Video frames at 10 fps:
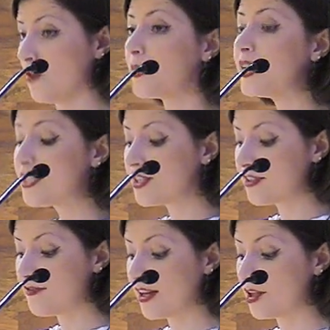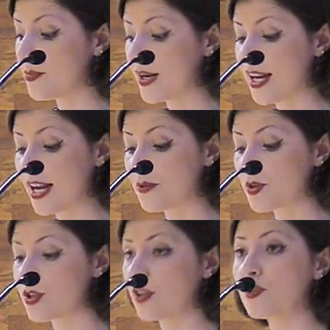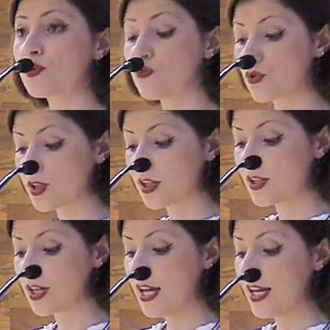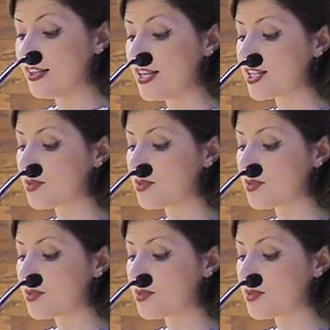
We need to develop a language that is rooted in the